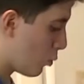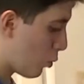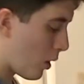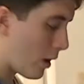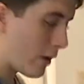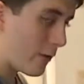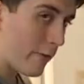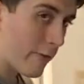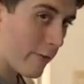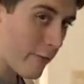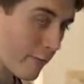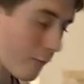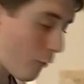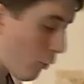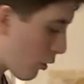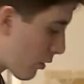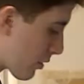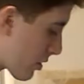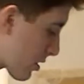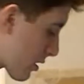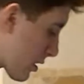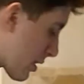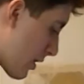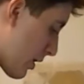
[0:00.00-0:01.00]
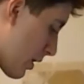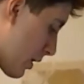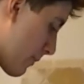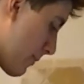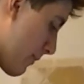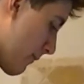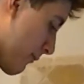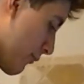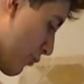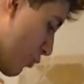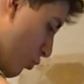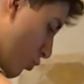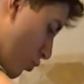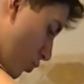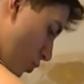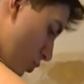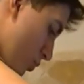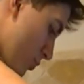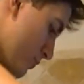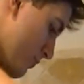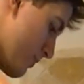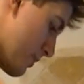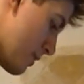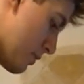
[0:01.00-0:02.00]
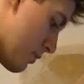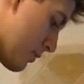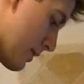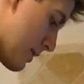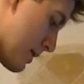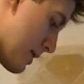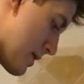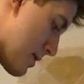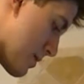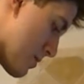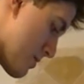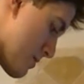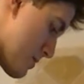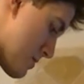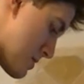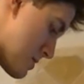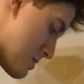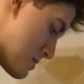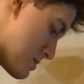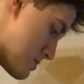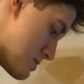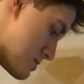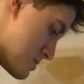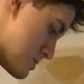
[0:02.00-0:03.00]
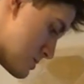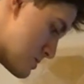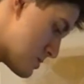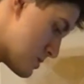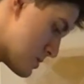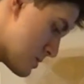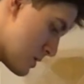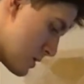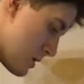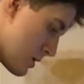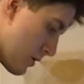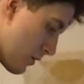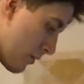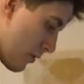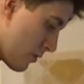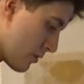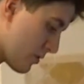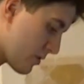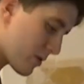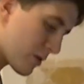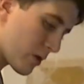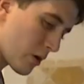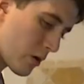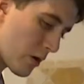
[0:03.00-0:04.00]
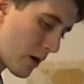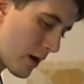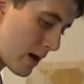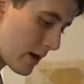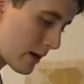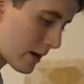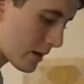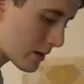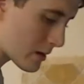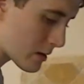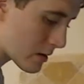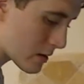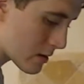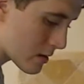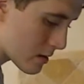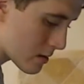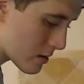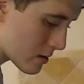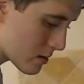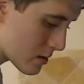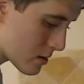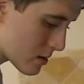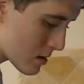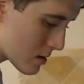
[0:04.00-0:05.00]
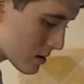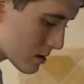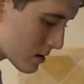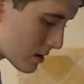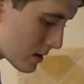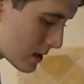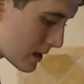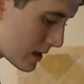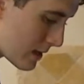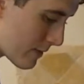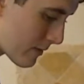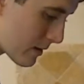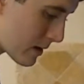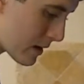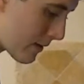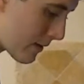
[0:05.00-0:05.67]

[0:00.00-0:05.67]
1/4 cup of cornmeal in here. Let's go ahead and even